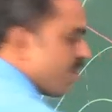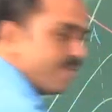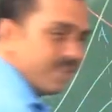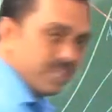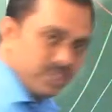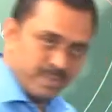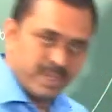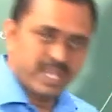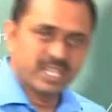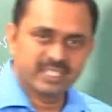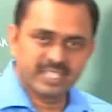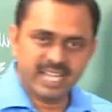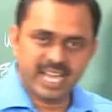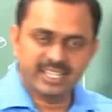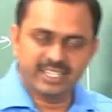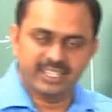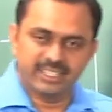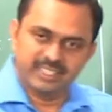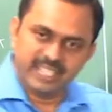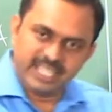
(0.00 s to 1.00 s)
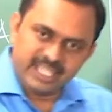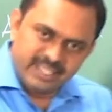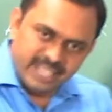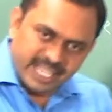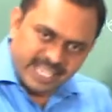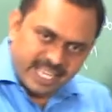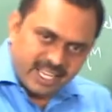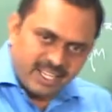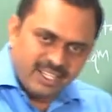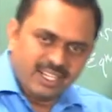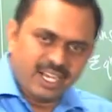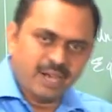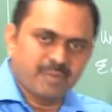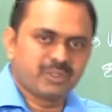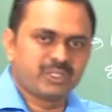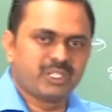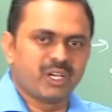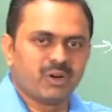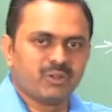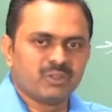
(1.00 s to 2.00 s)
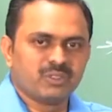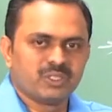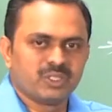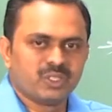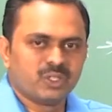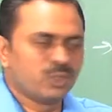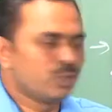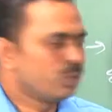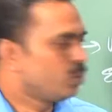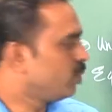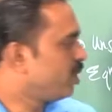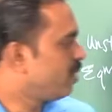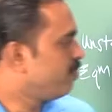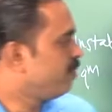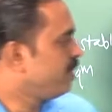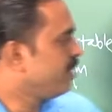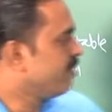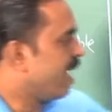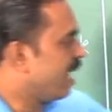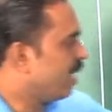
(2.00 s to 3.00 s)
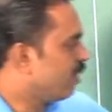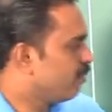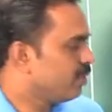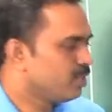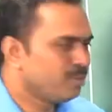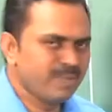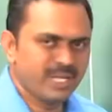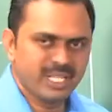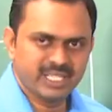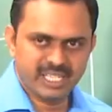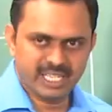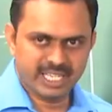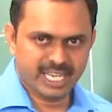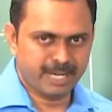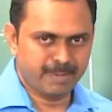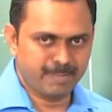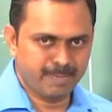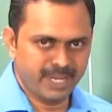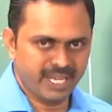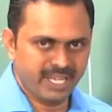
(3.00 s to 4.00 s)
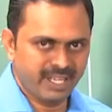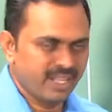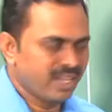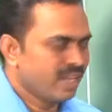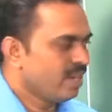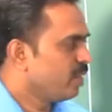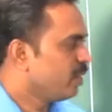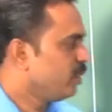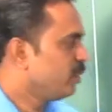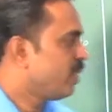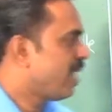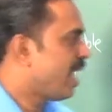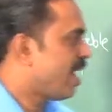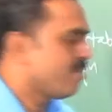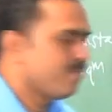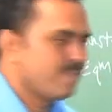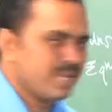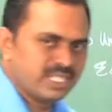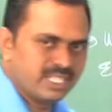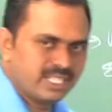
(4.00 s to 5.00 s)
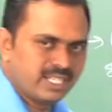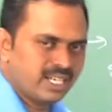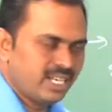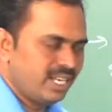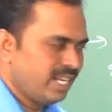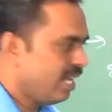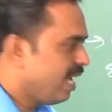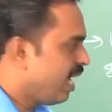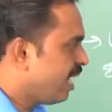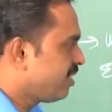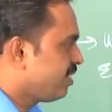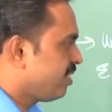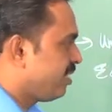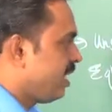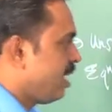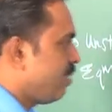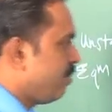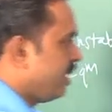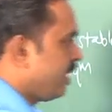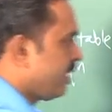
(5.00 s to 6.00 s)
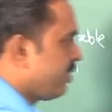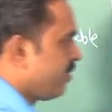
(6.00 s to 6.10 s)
which means that it then again comes down to the B value, which means that at B you have basically a stable